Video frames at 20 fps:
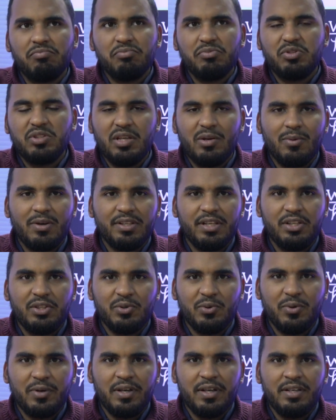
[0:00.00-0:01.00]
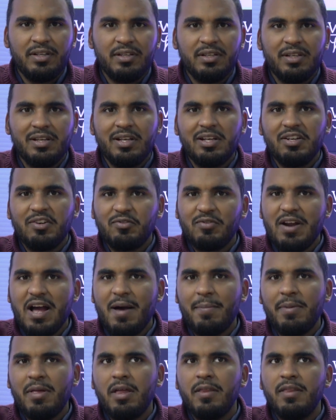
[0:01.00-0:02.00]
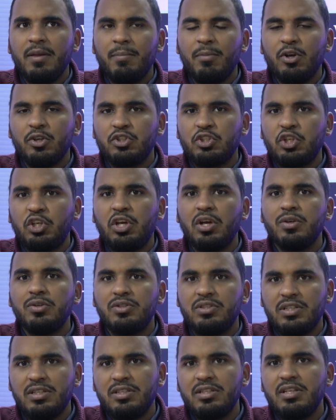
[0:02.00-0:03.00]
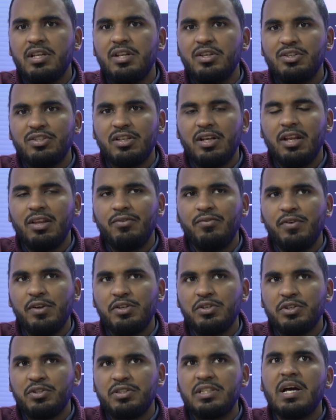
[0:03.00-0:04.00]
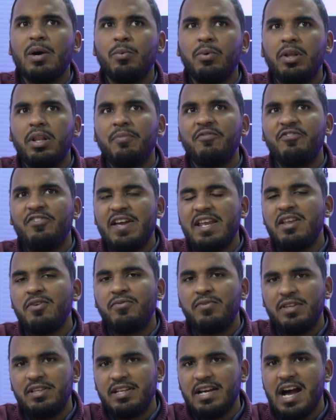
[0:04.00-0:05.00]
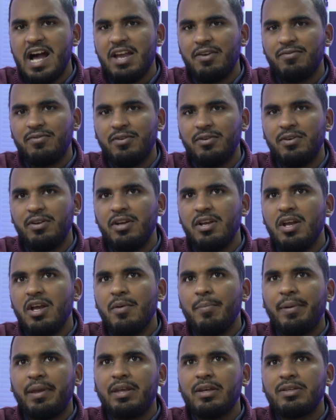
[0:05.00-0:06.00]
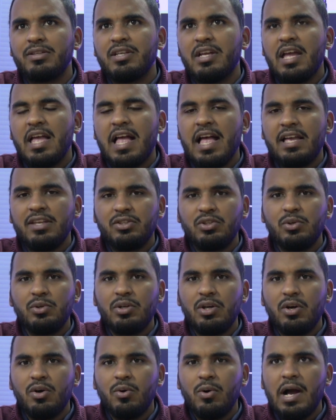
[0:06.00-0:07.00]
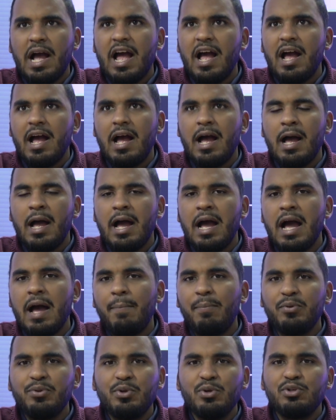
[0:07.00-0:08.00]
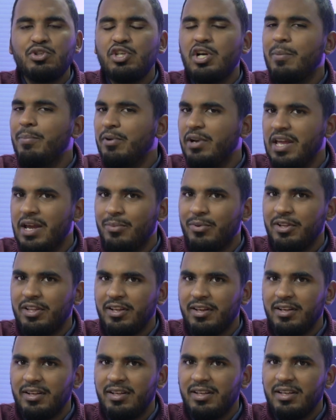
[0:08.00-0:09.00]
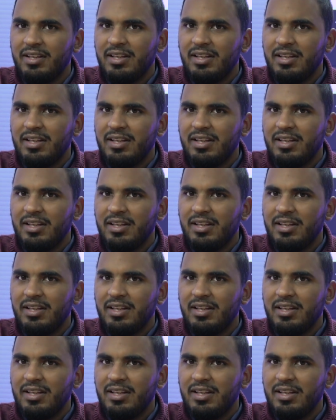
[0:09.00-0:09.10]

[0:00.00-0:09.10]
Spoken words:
seeing what they're doing, grab the most consistent and solid features that will benefit the iPhone. Because as you know, Apple don't jump on everything.